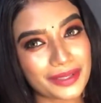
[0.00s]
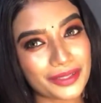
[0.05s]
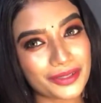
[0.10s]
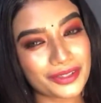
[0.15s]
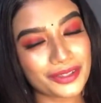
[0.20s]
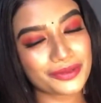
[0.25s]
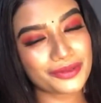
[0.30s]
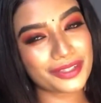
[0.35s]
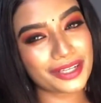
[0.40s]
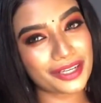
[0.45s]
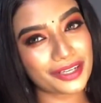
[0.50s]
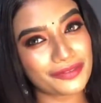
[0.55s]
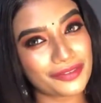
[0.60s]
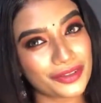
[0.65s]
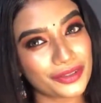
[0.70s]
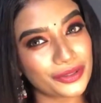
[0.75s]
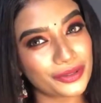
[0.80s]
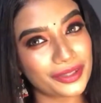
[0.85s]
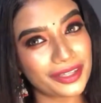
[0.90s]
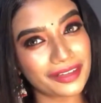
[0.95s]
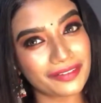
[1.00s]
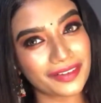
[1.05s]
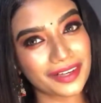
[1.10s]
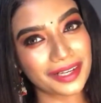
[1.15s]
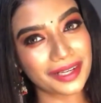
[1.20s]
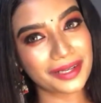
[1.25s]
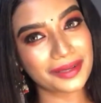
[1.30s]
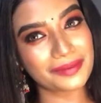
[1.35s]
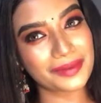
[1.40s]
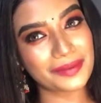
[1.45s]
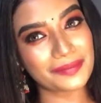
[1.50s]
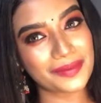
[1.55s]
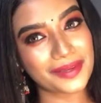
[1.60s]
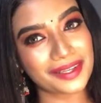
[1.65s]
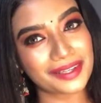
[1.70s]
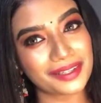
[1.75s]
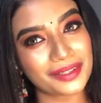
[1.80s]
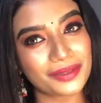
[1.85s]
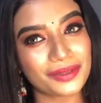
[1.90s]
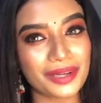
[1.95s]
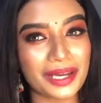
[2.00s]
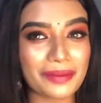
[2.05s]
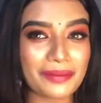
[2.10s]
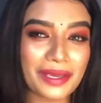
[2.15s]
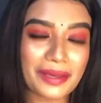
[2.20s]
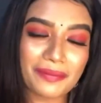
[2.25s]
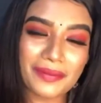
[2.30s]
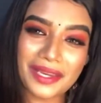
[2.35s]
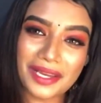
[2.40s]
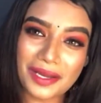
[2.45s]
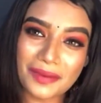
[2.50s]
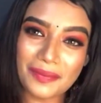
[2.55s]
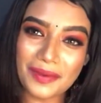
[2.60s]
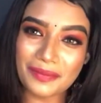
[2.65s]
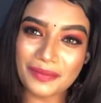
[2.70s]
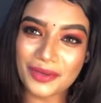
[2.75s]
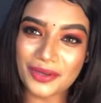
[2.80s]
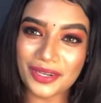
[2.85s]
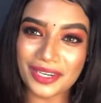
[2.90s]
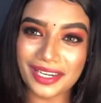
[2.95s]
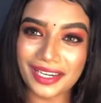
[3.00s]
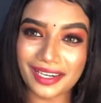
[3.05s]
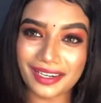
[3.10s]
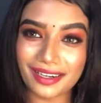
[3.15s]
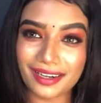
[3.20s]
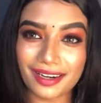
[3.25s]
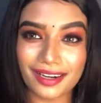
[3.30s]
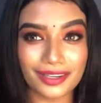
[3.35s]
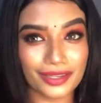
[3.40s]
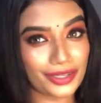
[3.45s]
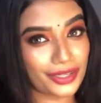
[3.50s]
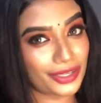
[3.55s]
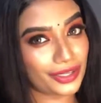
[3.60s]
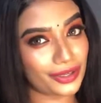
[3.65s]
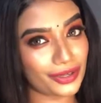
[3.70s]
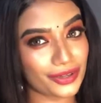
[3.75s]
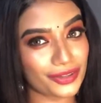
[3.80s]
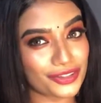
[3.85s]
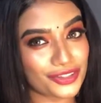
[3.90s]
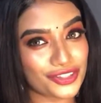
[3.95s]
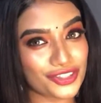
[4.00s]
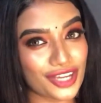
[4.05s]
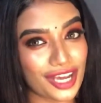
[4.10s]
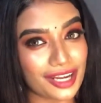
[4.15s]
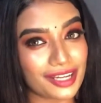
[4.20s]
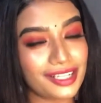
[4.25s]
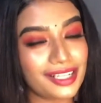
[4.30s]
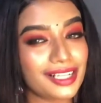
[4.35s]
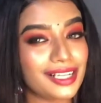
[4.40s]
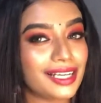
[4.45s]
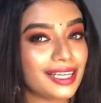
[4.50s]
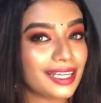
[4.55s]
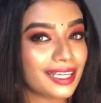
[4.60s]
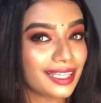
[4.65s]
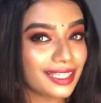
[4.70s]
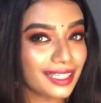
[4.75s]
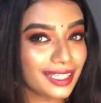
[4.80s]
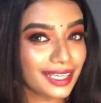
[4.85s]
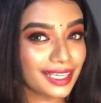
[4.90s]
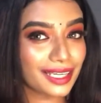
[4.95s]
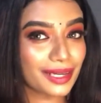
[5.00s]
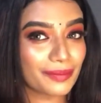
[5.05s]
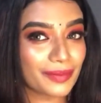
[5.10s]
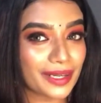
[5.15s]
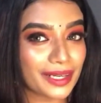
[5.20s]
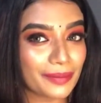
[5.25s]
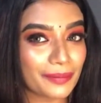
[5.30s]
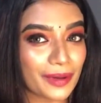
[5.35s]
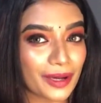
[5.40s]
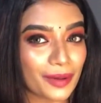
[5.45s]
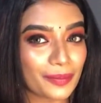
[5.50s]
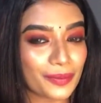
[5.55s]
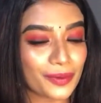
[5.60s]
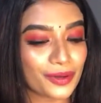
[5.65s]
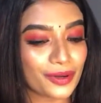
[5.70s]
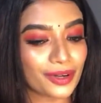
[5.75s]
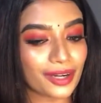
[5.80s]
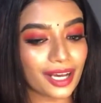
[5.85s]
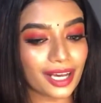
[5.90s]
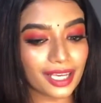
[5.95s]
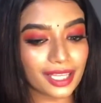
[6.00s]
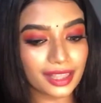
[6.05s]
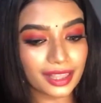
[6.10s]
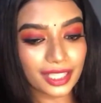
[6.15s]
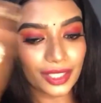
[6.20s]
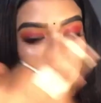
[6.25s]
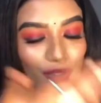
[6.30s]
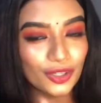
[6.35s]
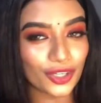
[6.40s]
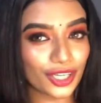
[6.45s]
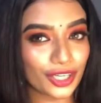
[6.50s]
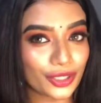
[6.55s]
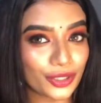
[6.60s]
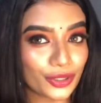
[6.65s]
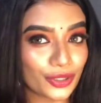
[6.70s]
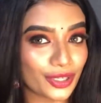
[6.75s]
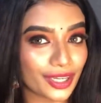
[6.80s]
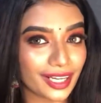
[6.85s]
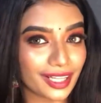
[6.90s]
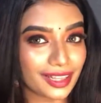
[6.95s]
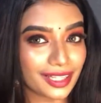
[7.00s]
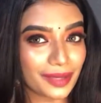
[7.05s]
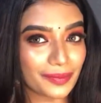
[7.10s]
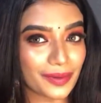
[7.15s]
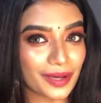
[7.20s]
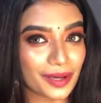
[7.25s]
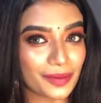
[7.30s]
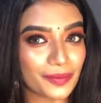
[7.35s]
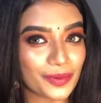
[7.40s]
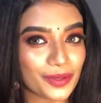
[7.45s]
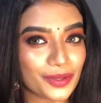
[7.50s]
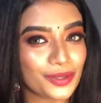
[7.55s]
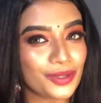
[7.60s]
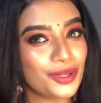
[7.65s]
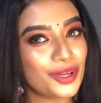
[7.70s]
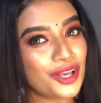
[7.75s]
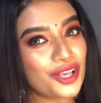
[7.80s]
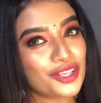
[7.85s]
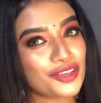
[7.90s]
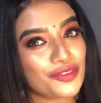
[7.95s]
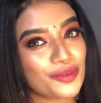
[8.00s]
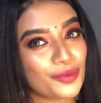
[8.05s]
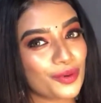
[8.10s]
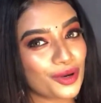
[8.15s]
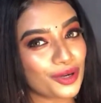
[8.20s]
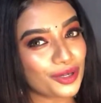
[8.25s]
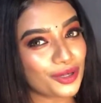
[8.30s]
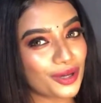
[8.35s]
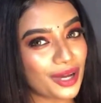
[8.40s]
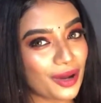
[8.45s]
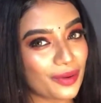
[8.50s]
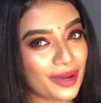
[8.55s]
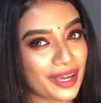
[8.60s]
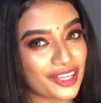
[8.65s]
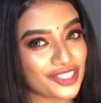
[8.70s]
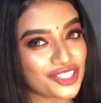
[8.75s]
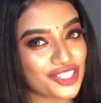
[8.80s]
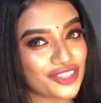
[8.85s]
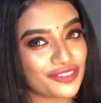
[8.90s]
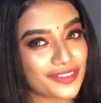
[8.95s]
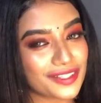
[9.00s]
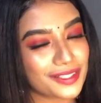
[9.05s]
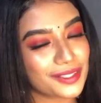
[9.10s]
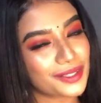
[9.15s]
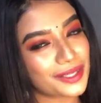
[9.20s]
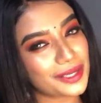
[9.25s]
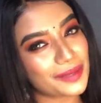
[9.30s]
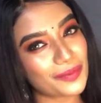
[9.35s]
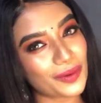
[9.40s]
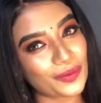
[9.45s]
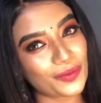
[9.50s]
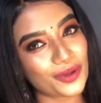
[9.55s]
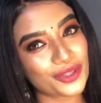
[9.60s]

YouTube channel. If you are new here, I make makeup and beauty related content here on this channel. Innikku namma enna paak porom na indha look oda tutorial dhaan paak porom. So if you want to know how I achieve this look, keep on